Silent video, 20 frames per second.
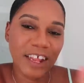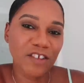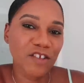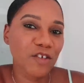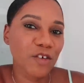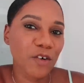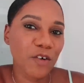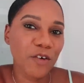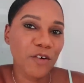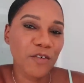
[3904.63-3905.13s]
that
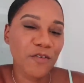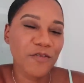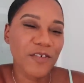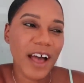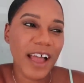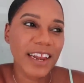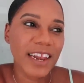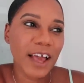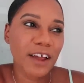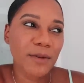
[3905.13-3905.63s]
you'll
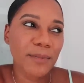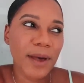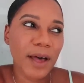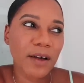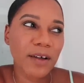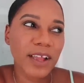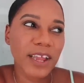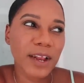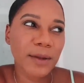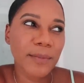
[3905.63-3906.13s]
find out
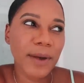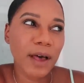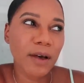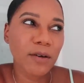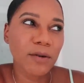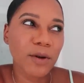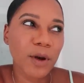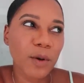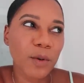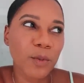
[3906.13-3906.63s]
about in
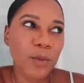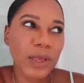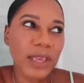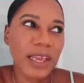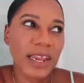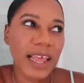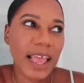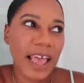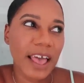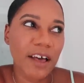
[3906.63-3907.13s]
about a week
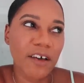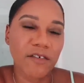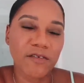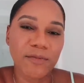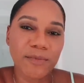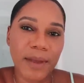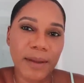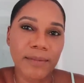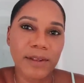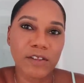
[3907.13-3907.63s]
and a half,
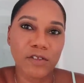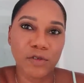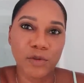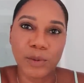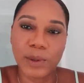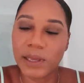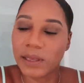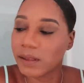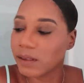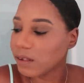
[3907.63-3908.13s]
maybe 2
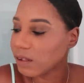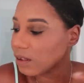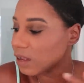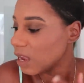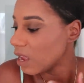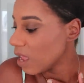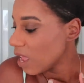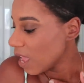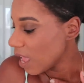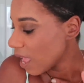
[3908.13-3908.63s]
weeks.
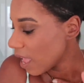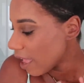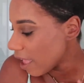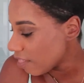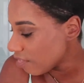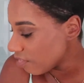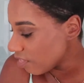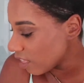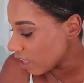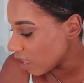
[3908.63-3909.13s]

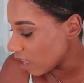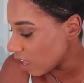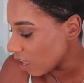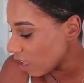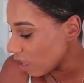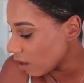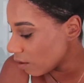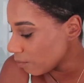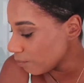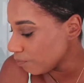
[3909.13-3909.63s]
And
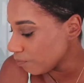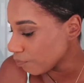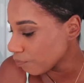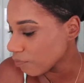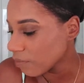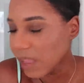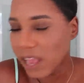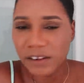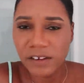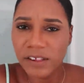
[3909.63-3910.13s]
then
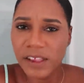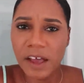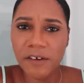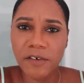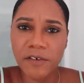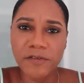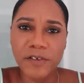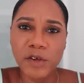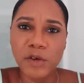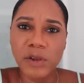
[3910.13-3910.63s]
I just have
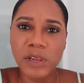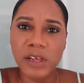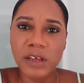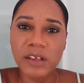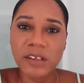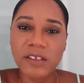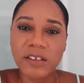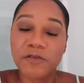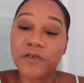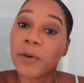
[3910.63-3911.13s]
a few
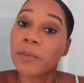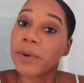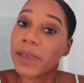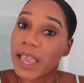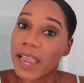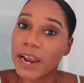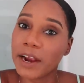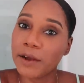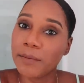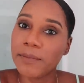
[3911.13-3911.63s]
looks from
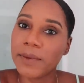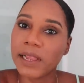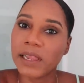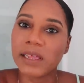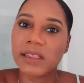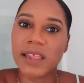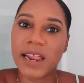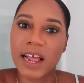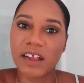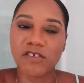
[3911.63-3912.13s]
Karen
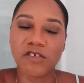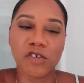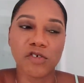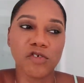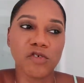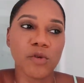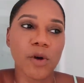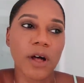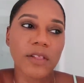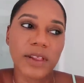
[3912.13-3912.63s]
Millen that I showed
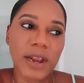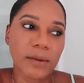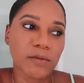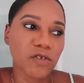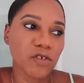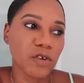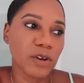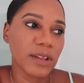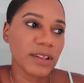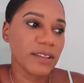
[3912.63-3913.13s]
you all that I'm
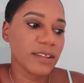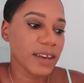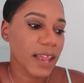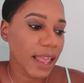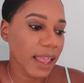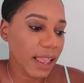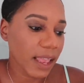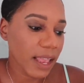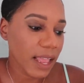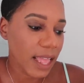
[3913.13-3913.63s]
shooting
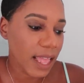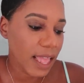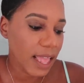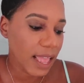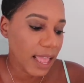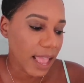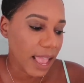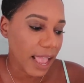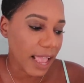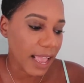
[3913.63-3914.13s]
today,
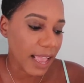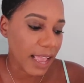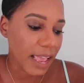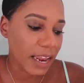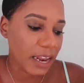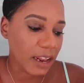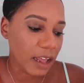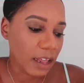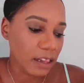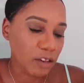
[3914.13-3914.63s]

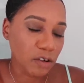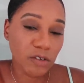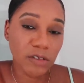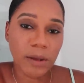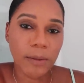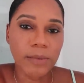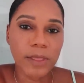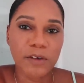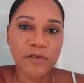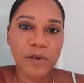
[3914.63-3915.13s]
and a little
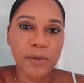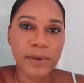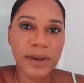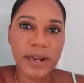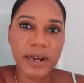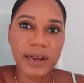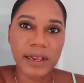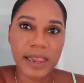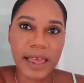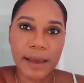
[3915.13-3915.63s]
something from
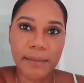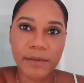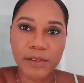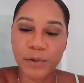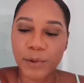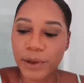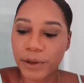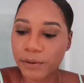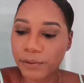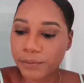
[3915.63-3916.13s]
Derek Lam
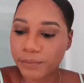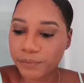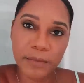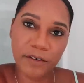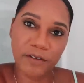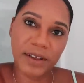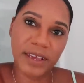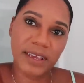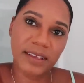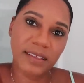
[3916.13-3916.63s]
as well.
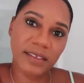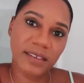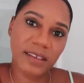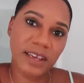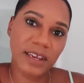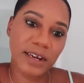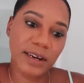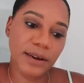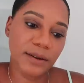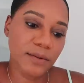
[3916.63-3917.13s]
Maria's
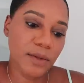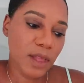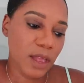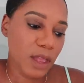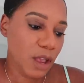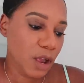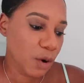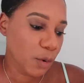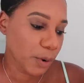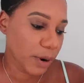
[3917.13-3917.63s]
here.
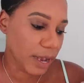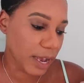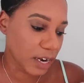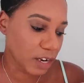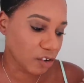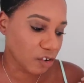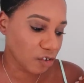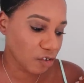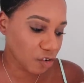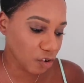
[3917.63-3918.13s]
We're
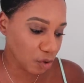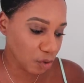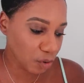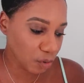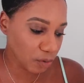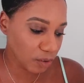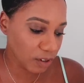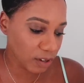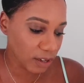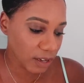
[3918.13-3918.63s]
gonna
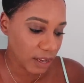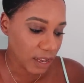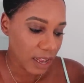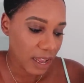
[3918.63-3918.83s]
shoot.